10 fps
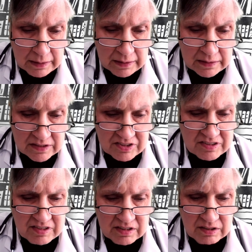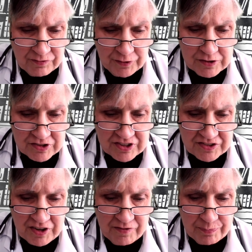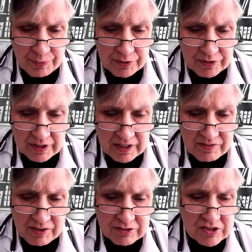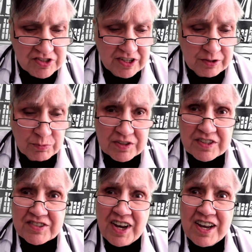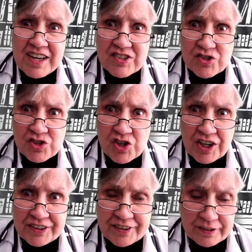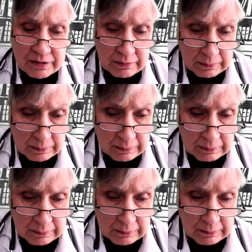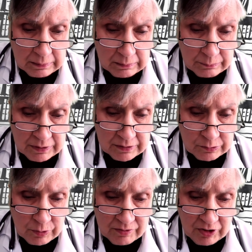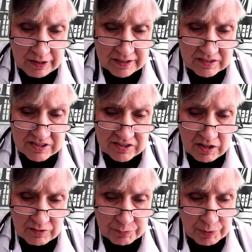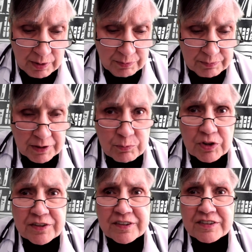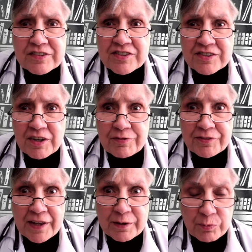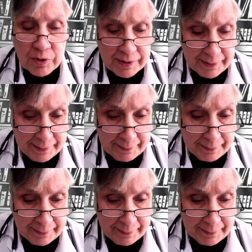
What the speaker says: This is the first stuffed bird I have ever seen with its eyes shut. But whoever had it stuffed probably wanted it stuffed that way.